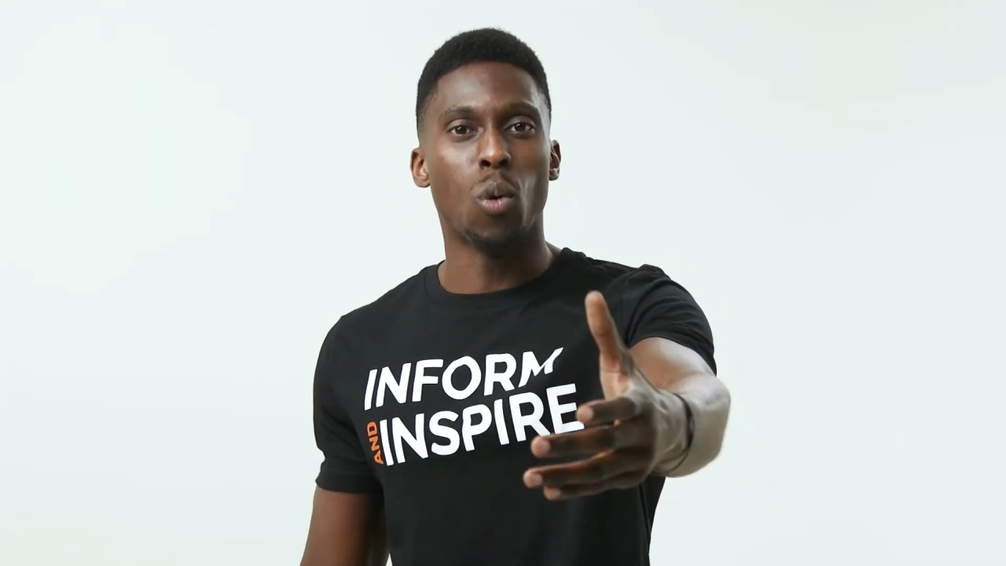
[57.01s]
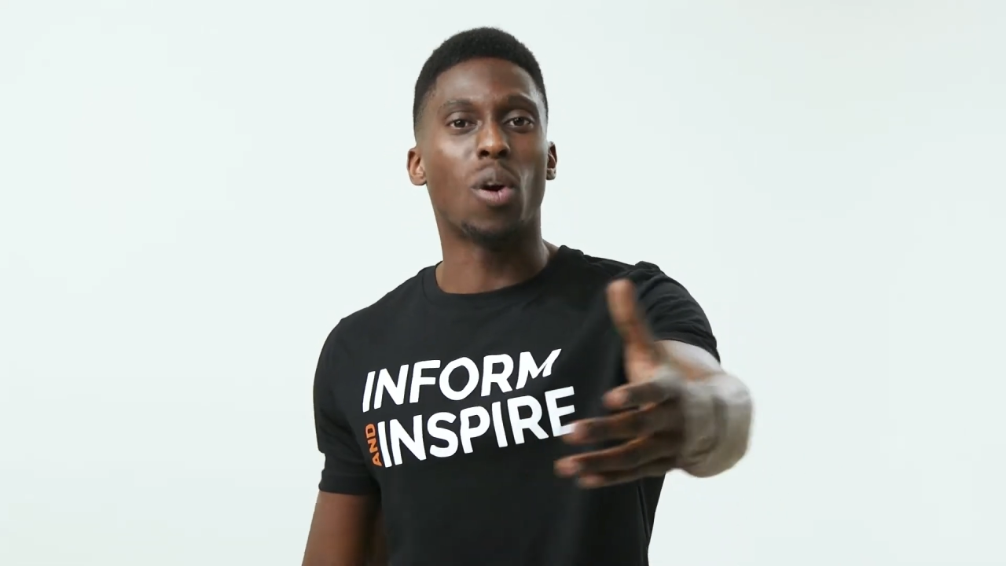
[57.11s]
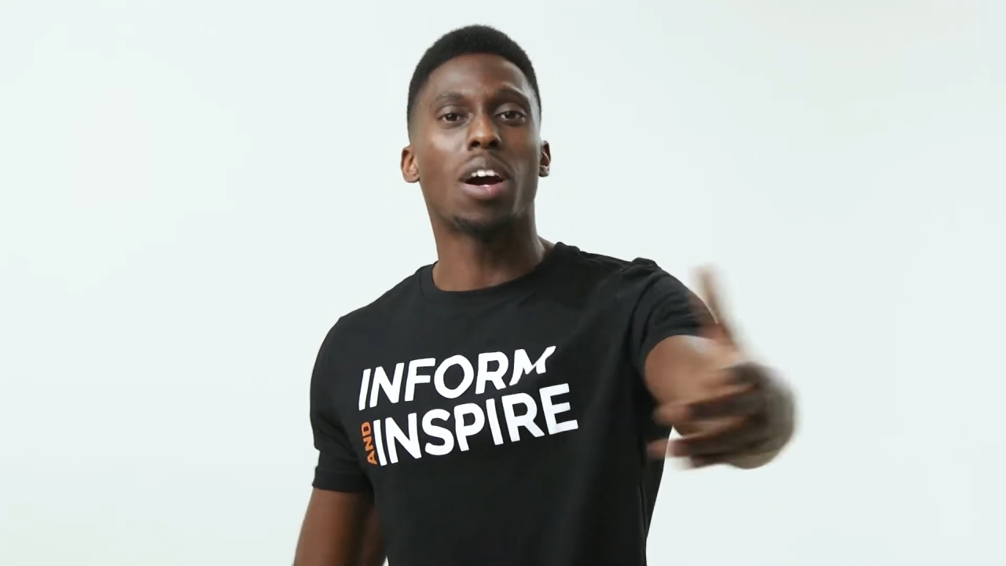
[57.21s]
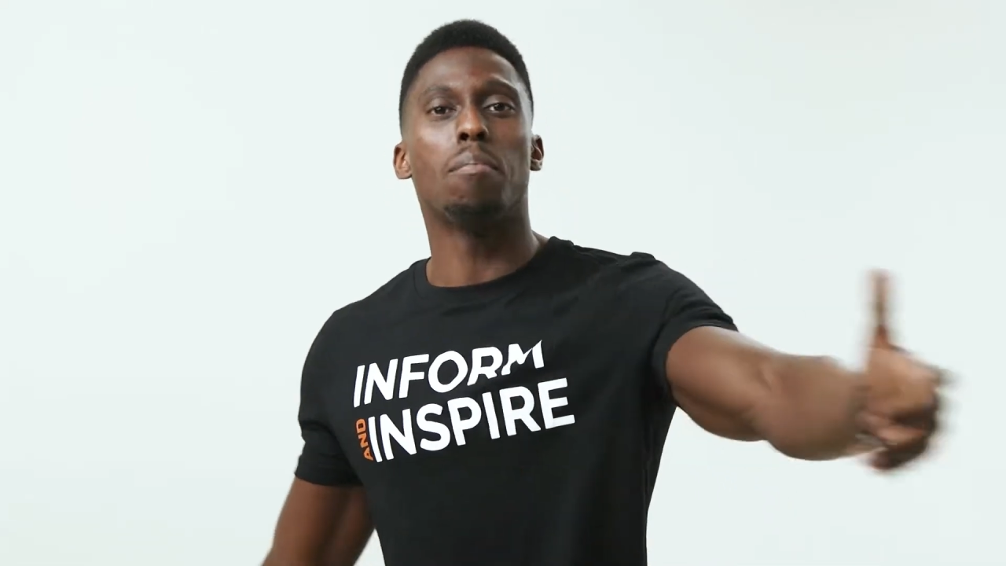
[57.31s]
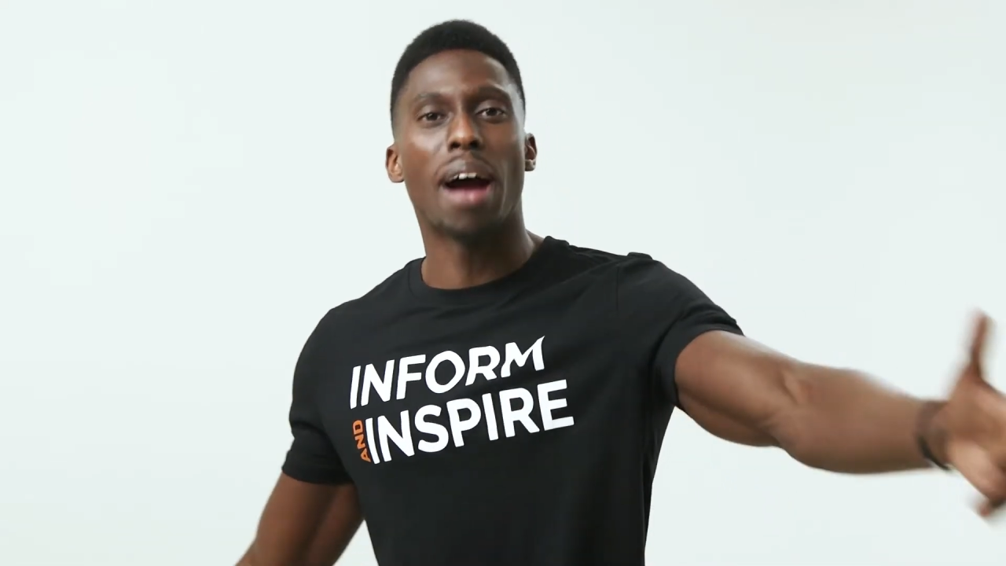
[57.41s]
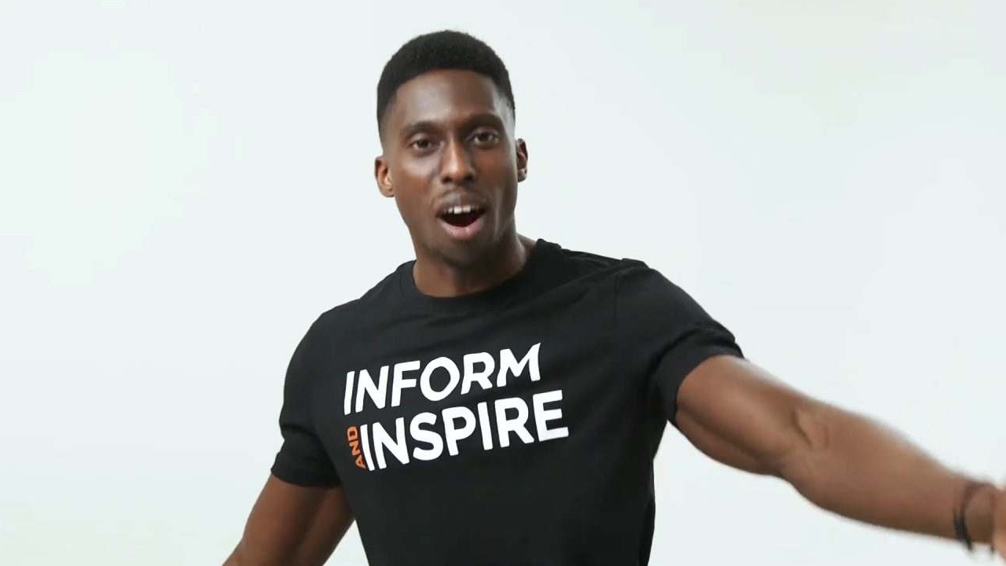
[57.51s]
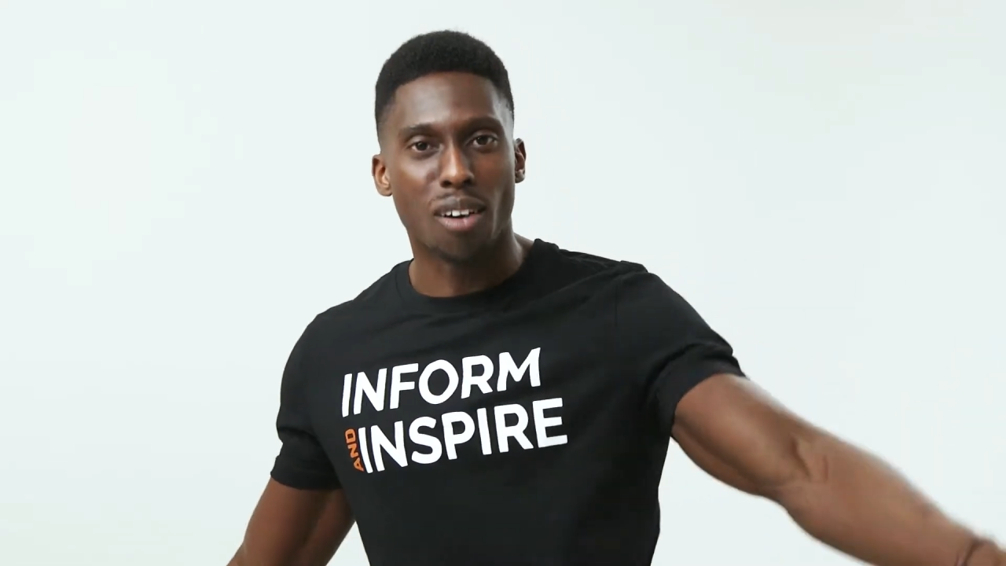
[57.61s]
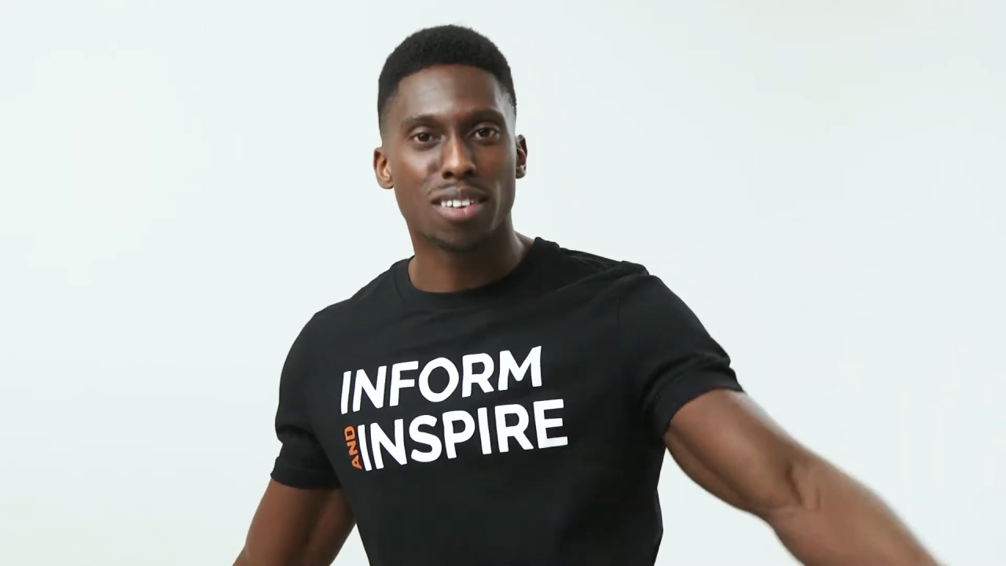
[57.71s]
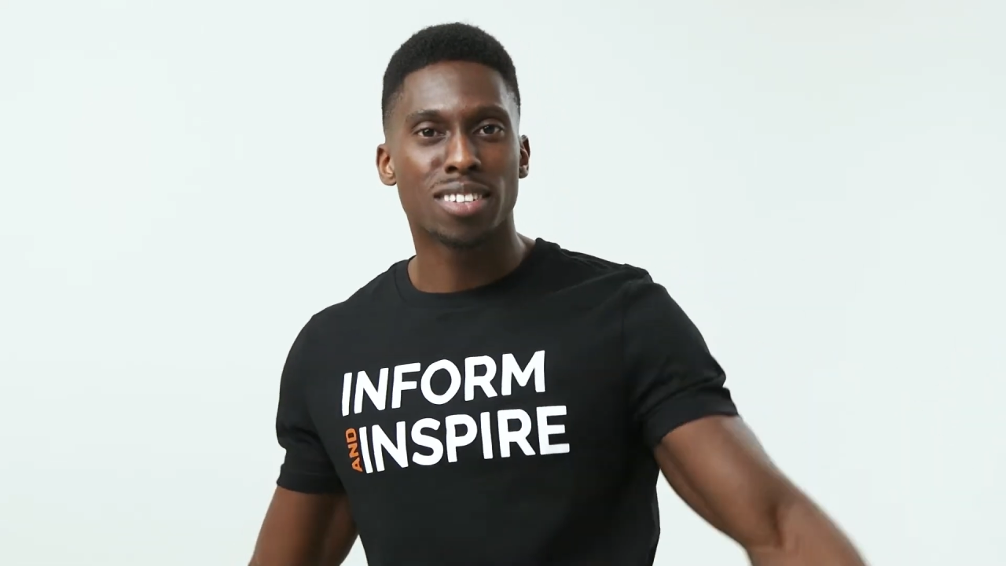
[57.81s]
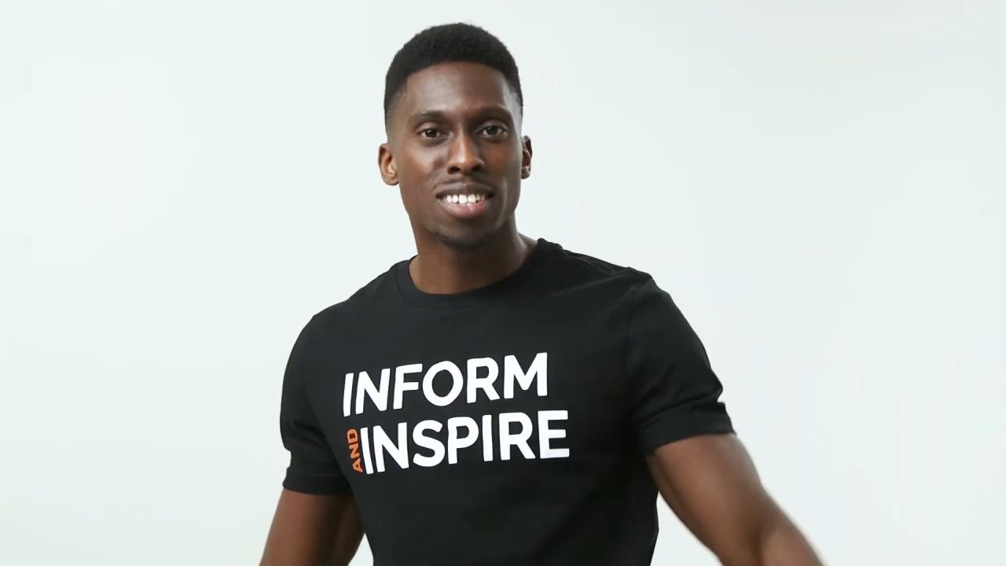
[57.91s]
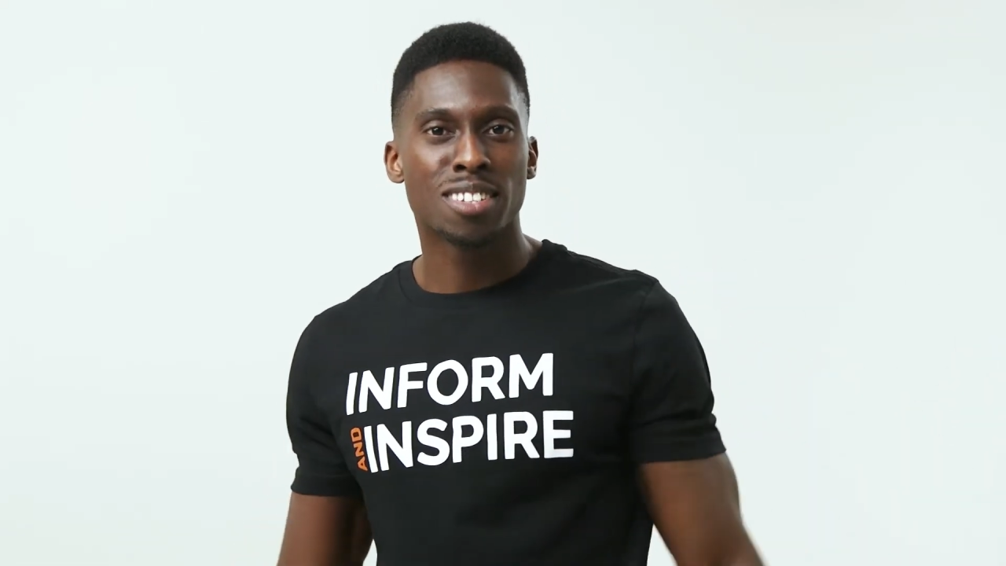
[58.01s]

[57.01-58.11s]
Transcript: will come out.